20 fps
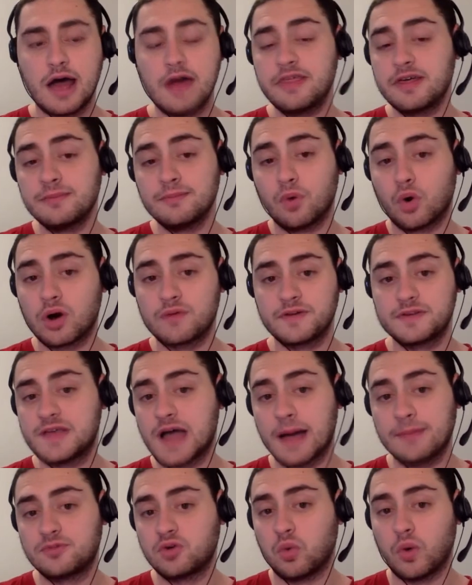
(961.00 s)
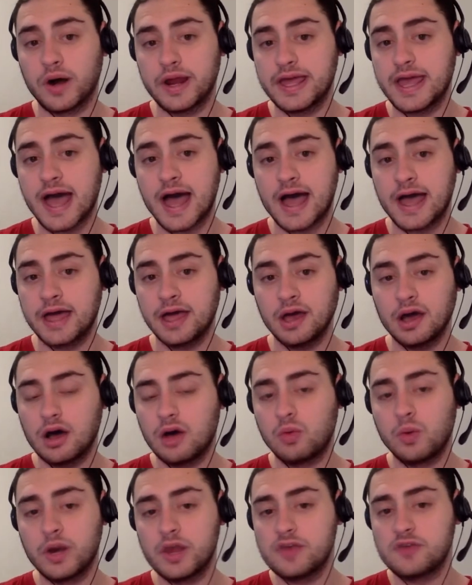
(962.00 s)
I think, more of a top 20 guy
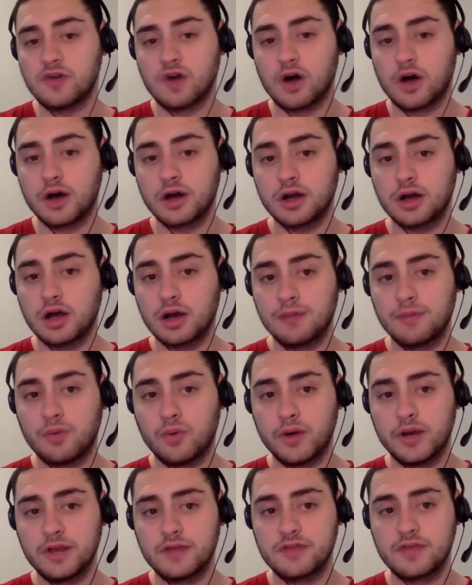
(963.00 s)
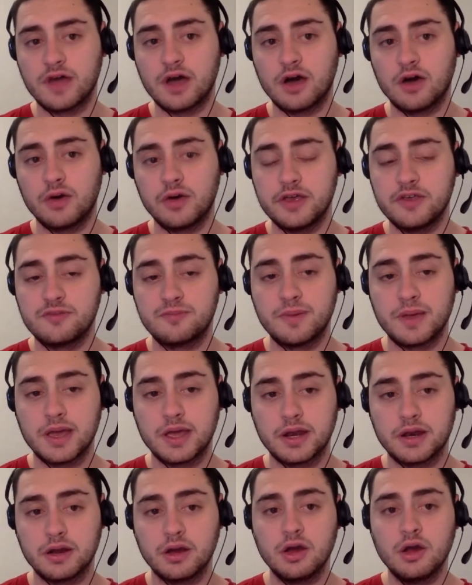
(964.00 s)
when he's on. Point is, though, he's
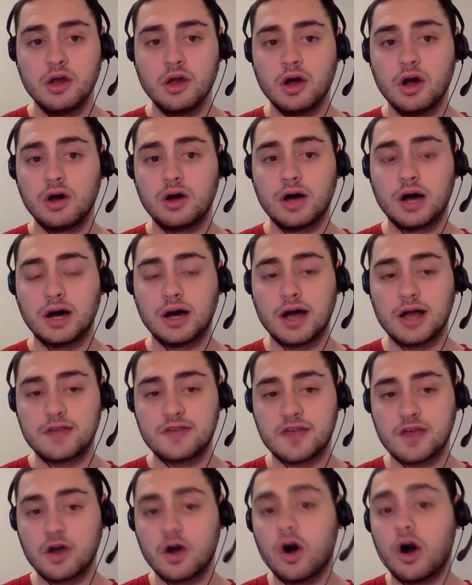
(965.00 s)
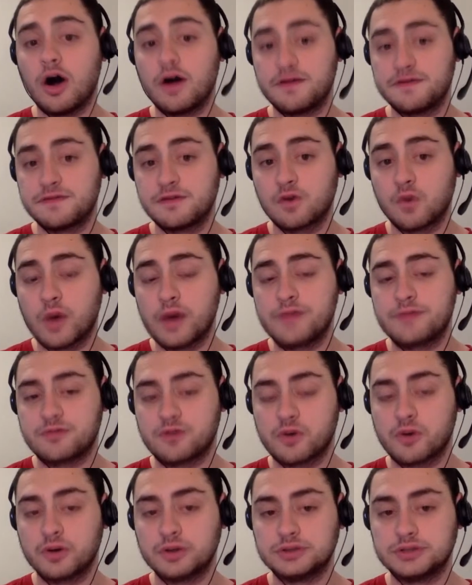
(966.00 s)
been, I'd say, off quite
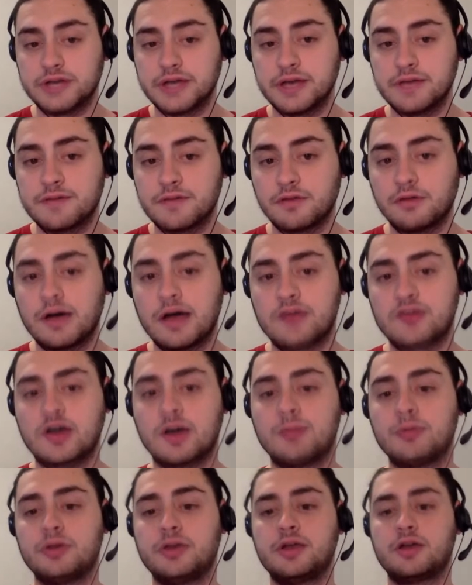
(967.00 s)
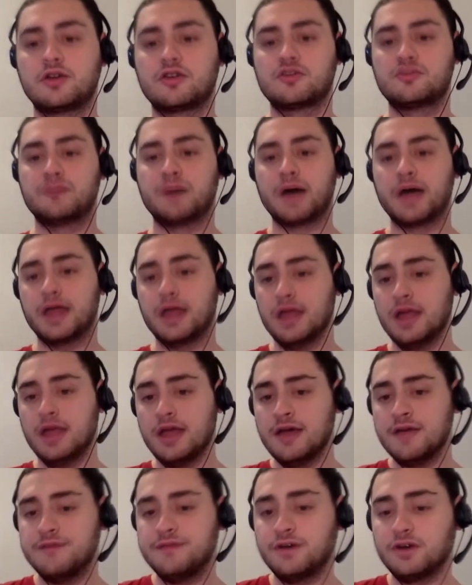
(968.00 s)
frequently for the last couple of years. But
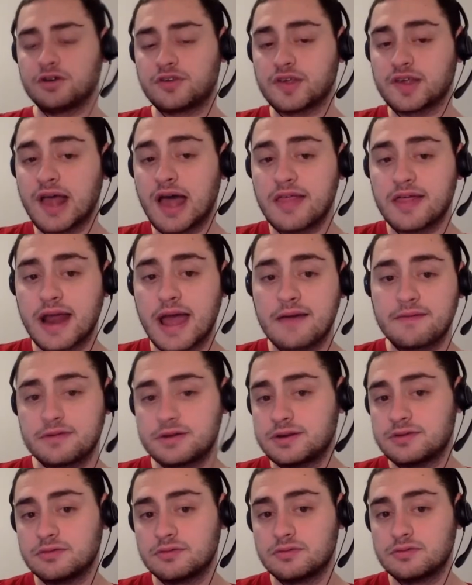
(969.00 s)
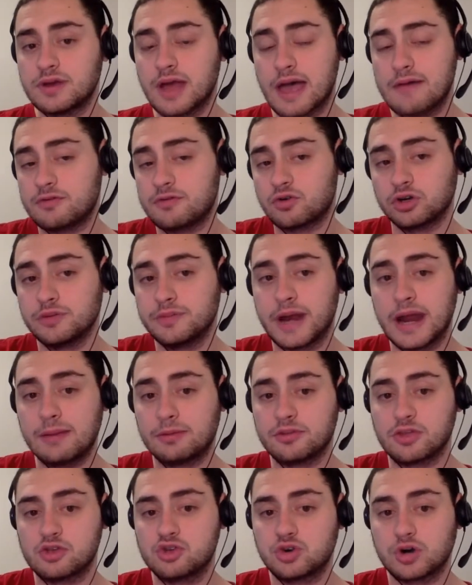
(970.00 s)
Felix is a guy that I haven't really been
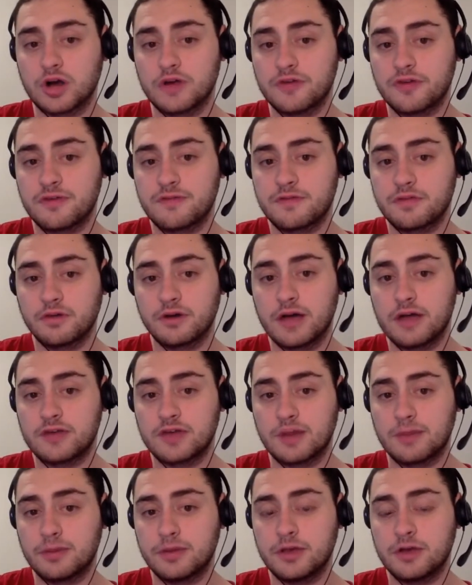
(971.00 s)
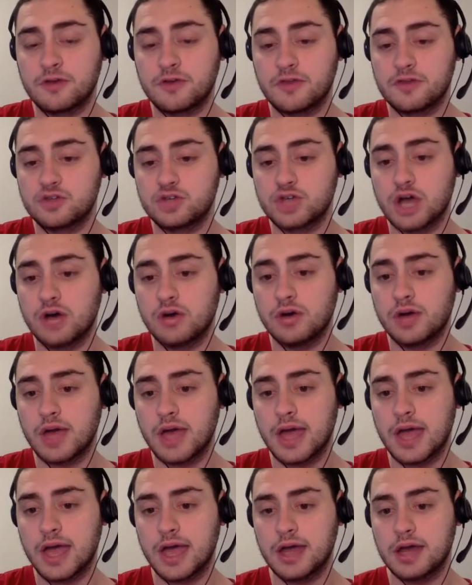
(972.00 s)
able to trust for the last couple of years on the show.
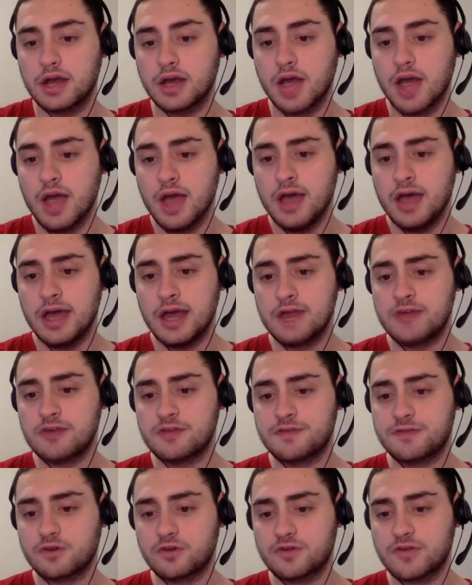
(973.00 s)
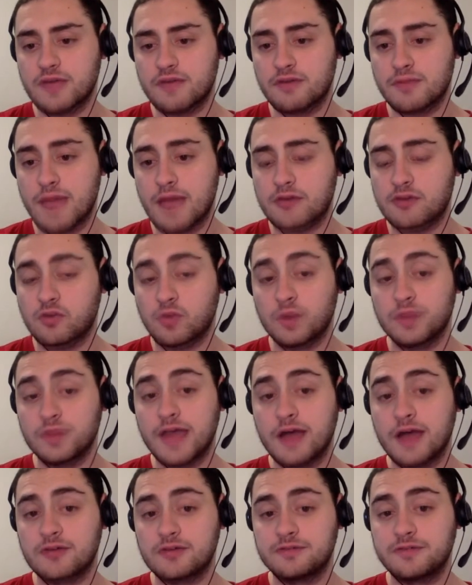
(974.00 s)
And it is his first ever Masters
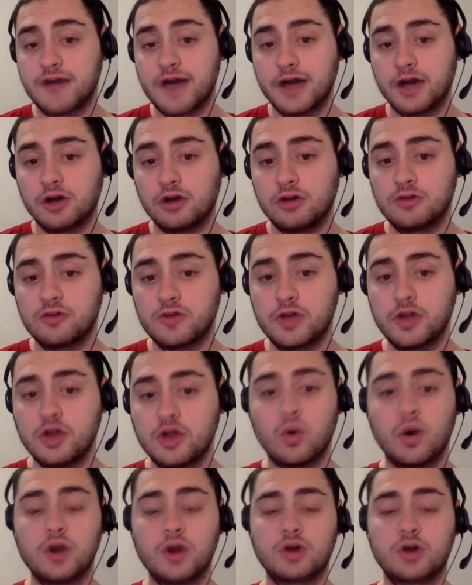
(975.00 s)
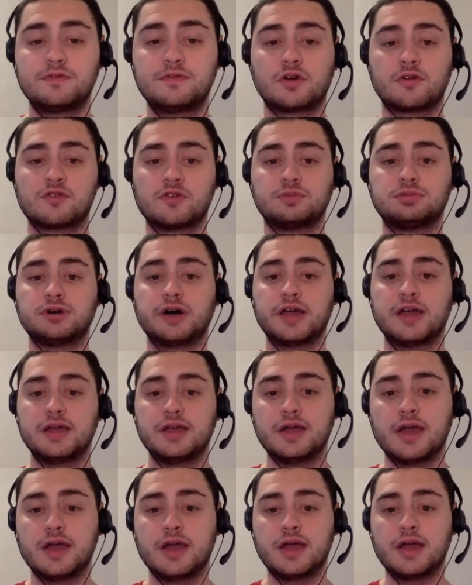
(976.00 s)
1000 final. So I do wonder if nerves will
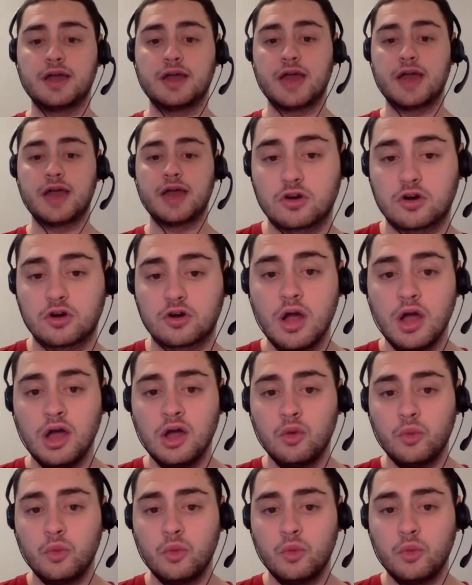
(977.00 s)
play a factor.